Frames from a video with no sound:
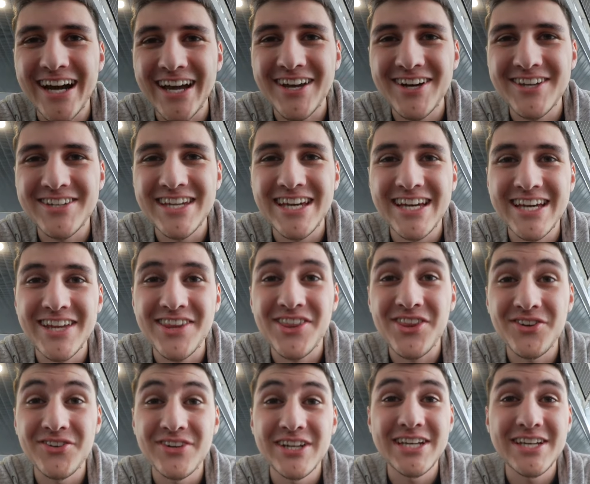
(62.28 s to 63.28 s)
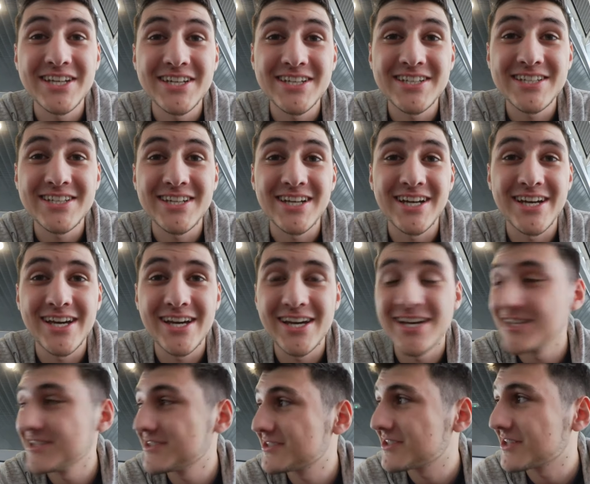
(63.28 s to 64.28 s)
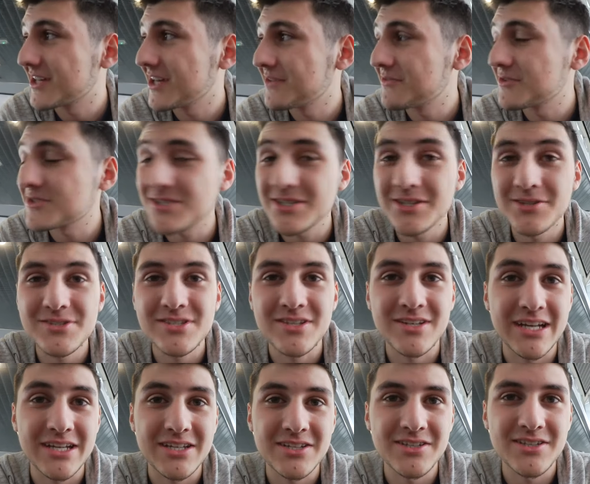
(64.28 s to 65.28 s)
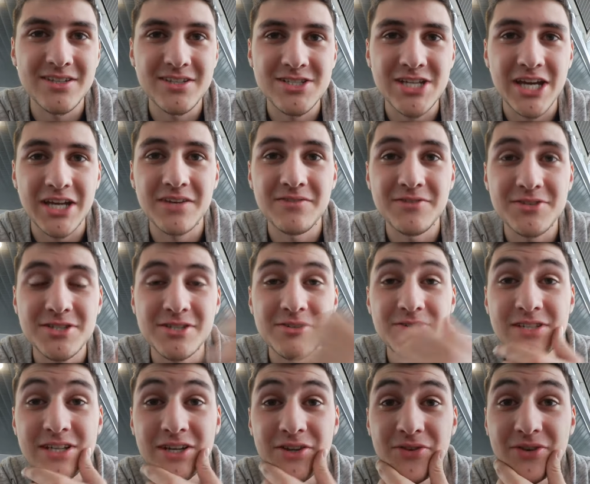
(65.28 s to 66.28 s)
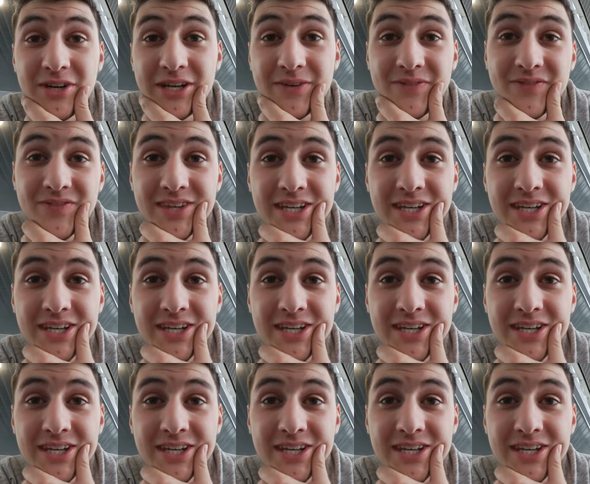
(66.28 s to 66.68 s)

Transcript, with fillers: I got there at 3 and the gate was closing, like the check-in was closing at 3